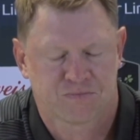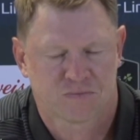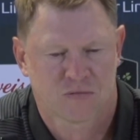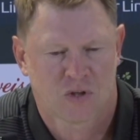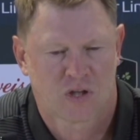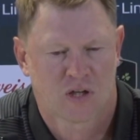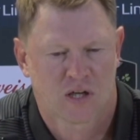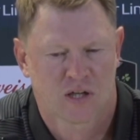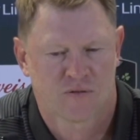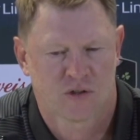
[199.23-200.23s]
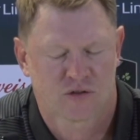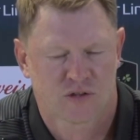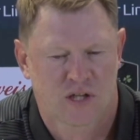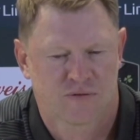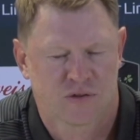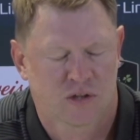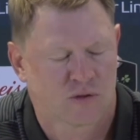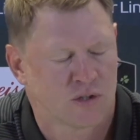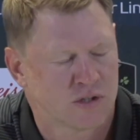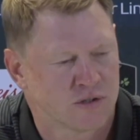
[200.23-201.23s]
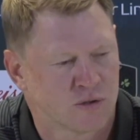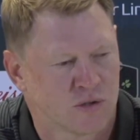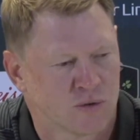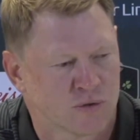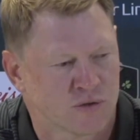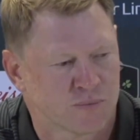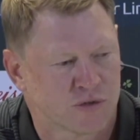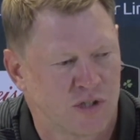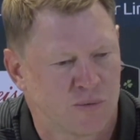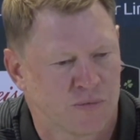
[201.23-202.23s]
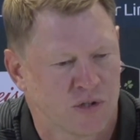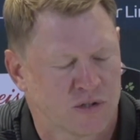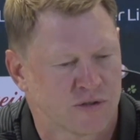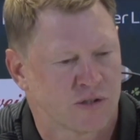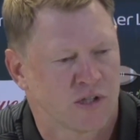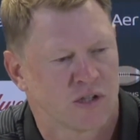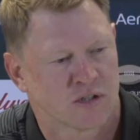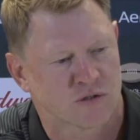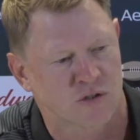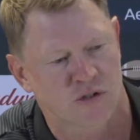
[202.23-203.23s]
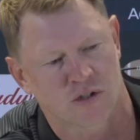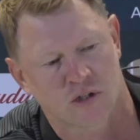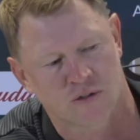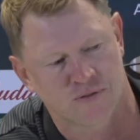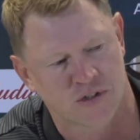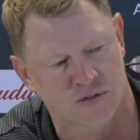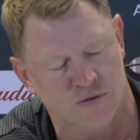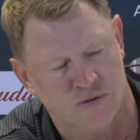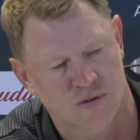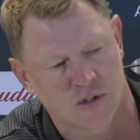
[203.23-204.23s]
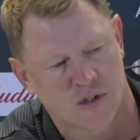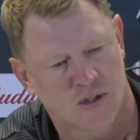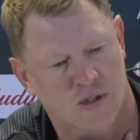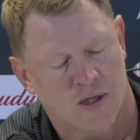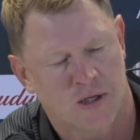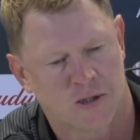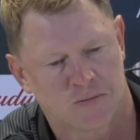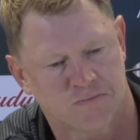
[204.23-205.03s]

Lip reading: again, I give their staff a lot of credit too. There were some scheme things that they hit us on offense. I